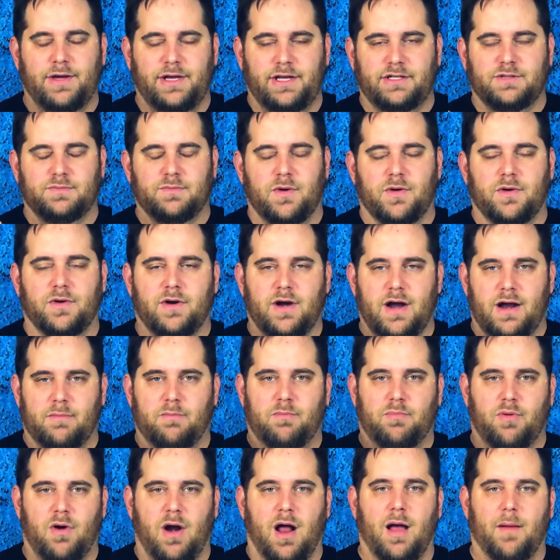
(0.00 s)
each motor
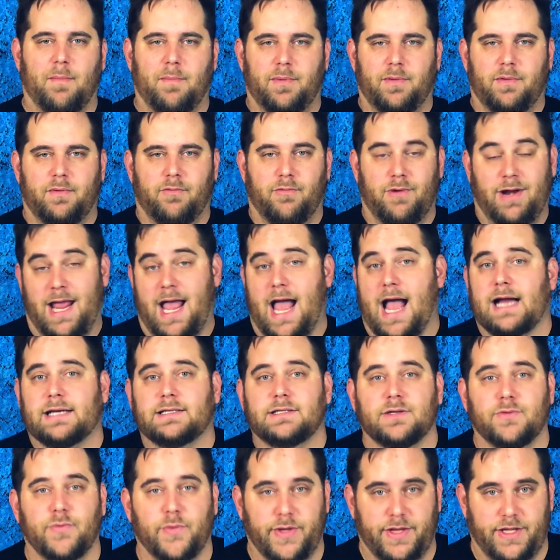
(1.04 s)
and prop
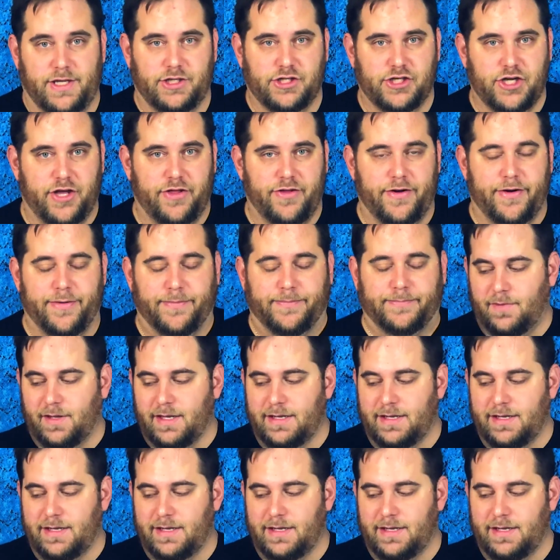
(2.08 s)
reacted with each other.